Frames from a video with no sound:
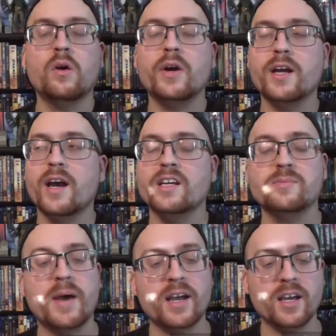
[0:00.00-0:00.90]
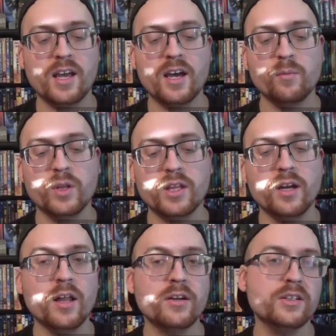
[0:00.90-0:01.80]
Alright, guys, back again with
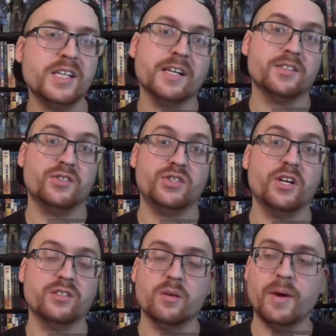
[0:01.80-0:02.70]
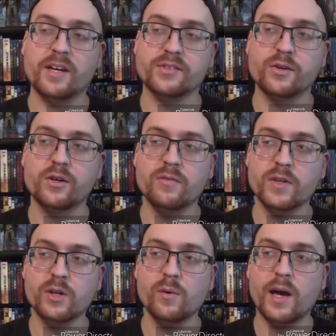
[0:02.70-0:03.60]
another Texas Chainsaw Massacre
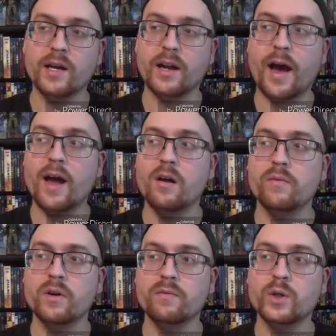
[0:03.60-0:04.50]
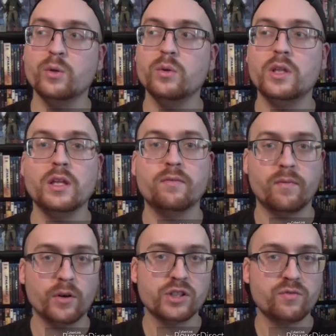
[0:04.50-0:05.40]
review, and I have reviewed the
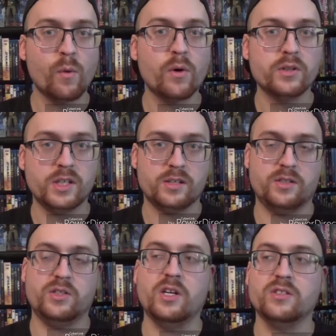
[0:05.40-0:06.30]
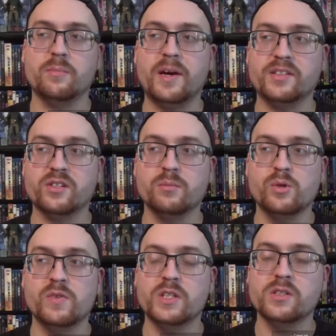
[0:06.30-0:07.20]
first four Texas Chainsaw Massacre
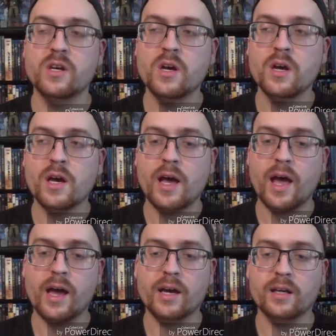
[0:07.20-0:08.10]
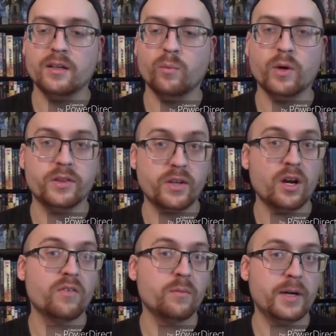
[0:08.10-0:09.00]
movies and with
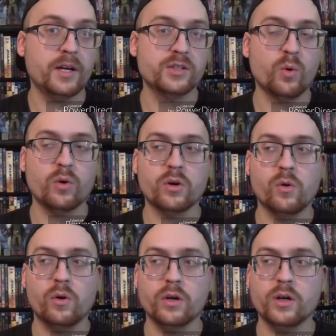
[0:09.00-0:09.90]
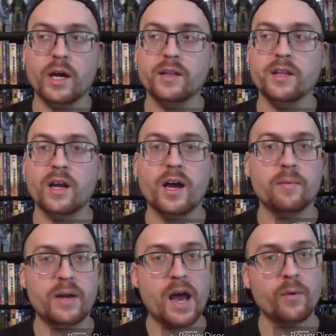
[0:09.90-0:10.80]
Derek from Derek's Horror Corner, and then I
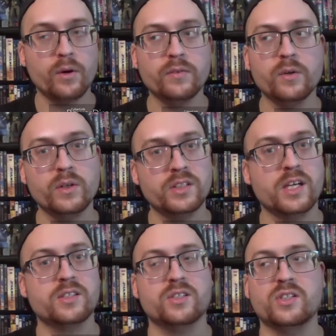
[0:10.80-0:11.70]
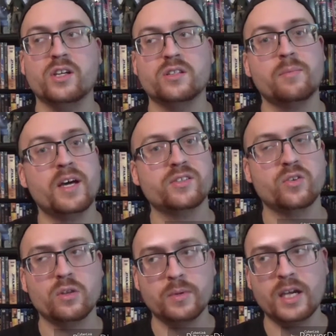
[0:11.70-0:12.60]
am now reviewing Texas Chainsaw
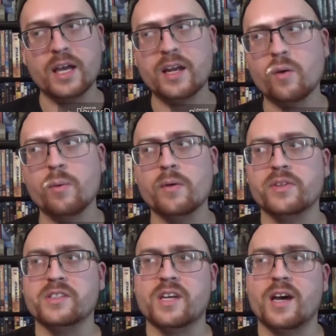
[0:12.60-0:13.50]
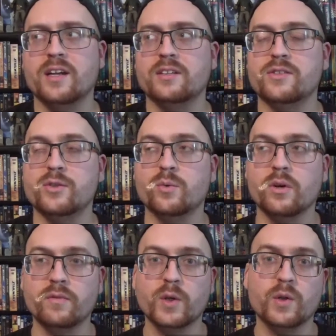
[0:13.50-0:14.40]
Massacre the beginning. We both decided to
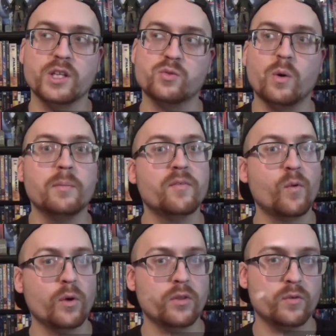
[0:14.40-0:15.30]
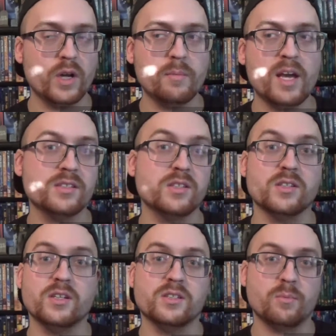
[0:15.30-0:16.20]
review this one before the remake since
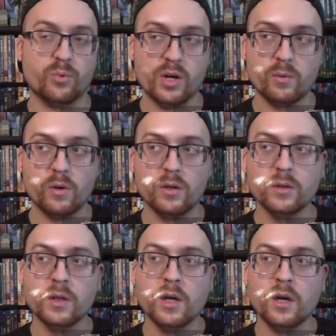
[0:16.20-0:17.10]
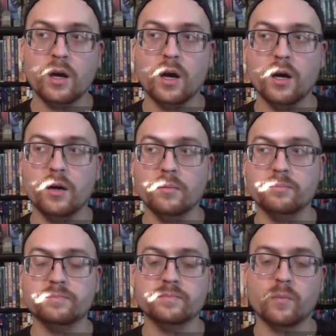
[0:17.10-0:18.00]
it is a prequel.
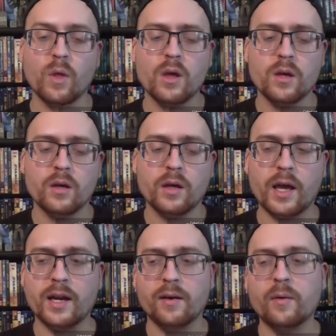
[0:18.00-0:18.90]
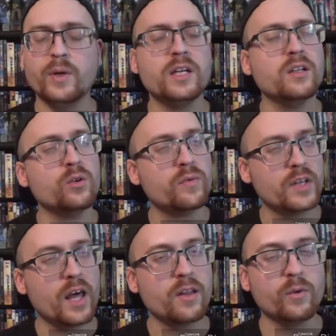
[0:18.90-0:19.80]
Um, and, I, and we didn't do it for
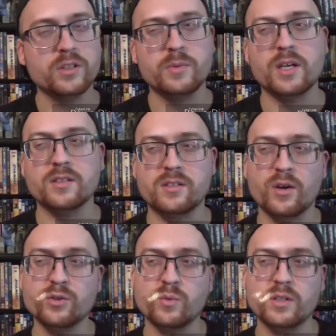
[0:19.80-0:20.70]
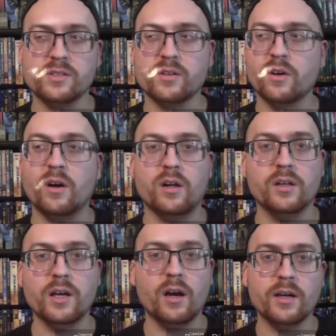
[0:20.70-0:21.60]
the other ones because those ones are
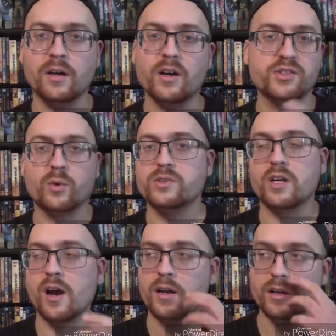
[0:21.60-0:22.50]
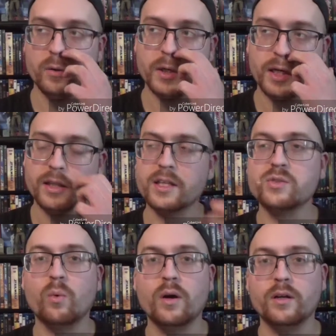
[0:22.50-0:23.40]
all in all sorts of continuity, and
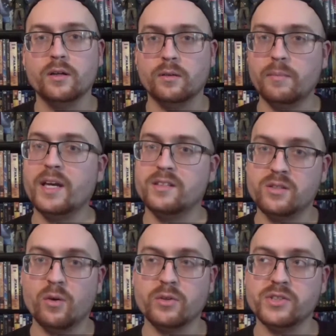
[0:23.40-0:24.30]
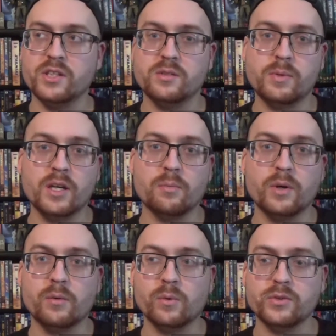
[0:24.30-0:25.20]
this one makes total sense being a
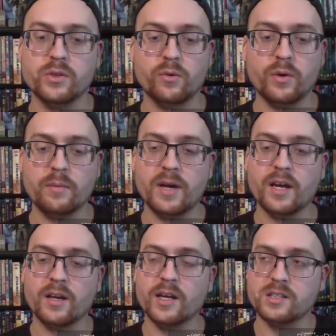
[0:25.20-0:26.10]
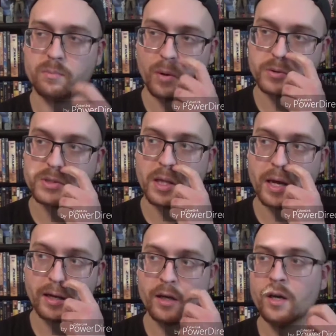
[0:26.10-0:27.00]
prequel to the remake as opposed to
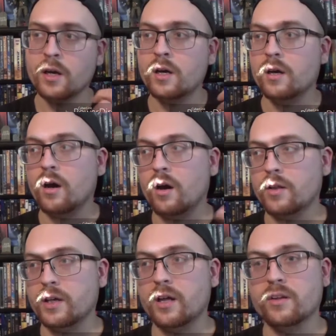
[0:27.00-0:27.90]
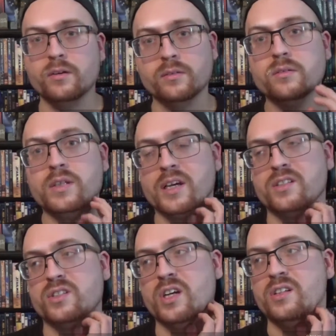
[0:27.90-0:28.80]
like all the other
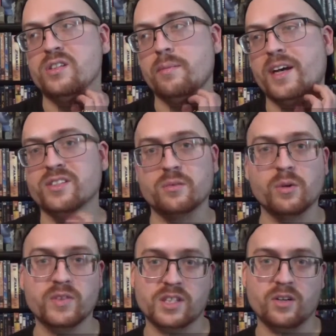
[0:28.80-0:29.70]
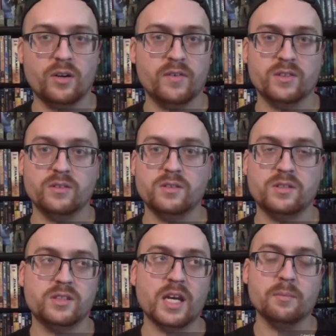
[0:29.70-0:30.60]
Texas Chainsaw Massacre movies that don't have a
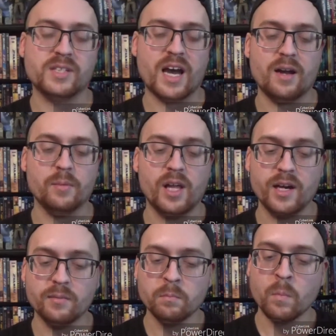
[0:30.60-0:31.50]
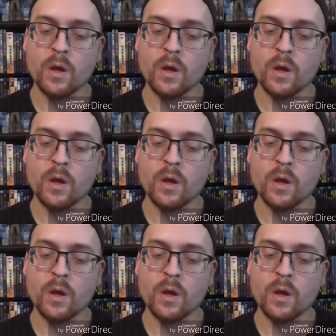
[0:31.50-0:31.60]
same timeline.